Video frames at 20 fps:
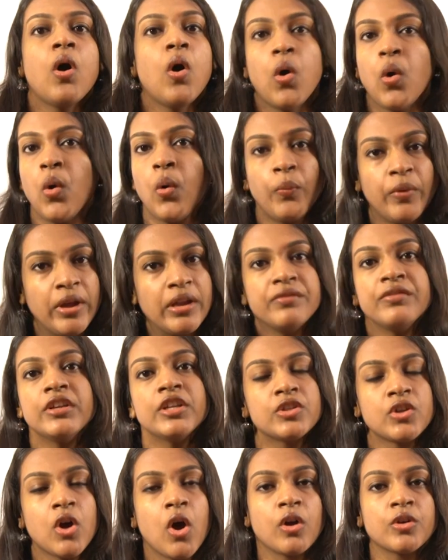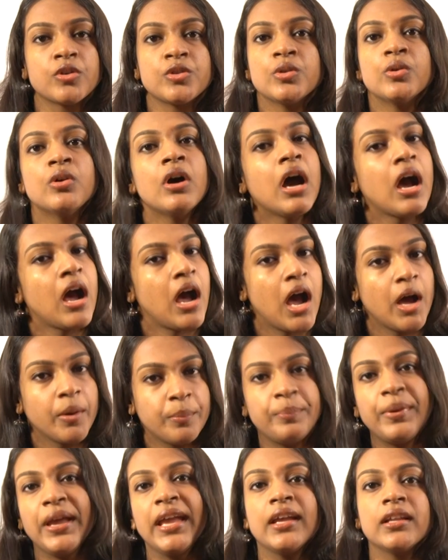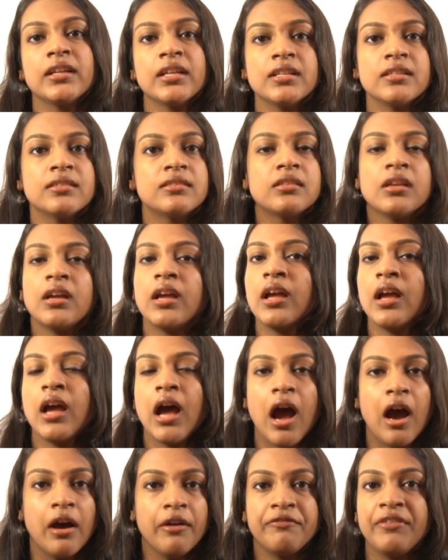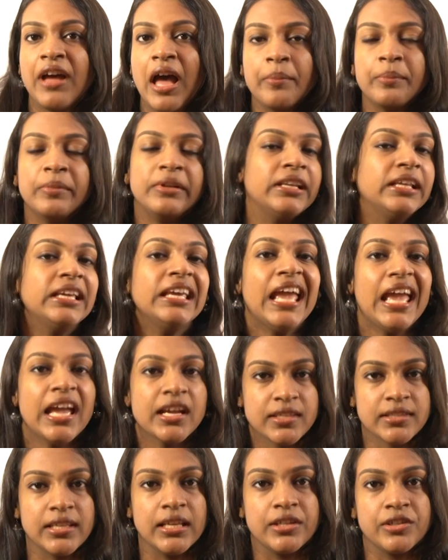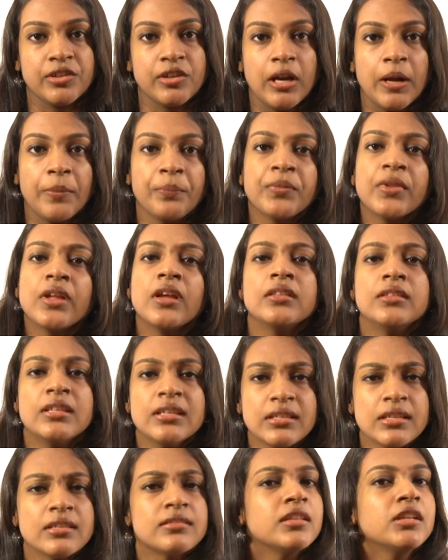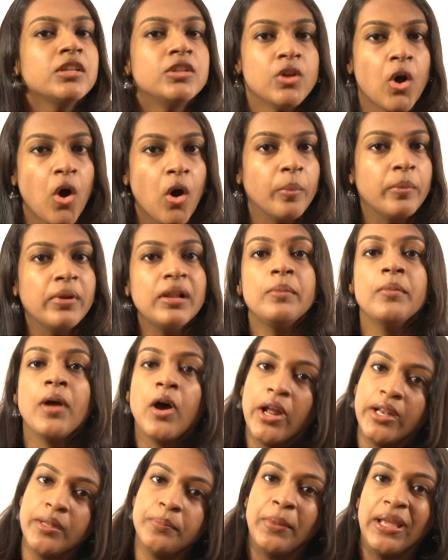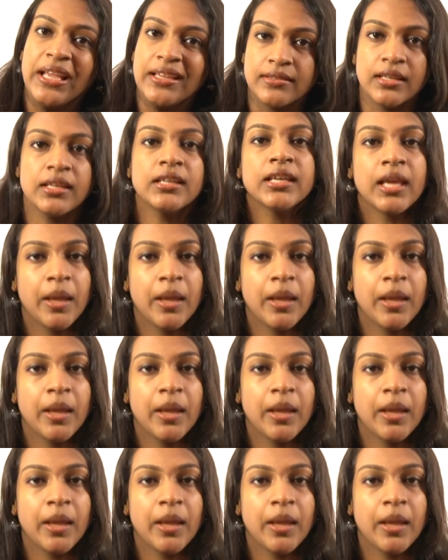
or when we talk to our parents, our family, etc. This is the normal and basic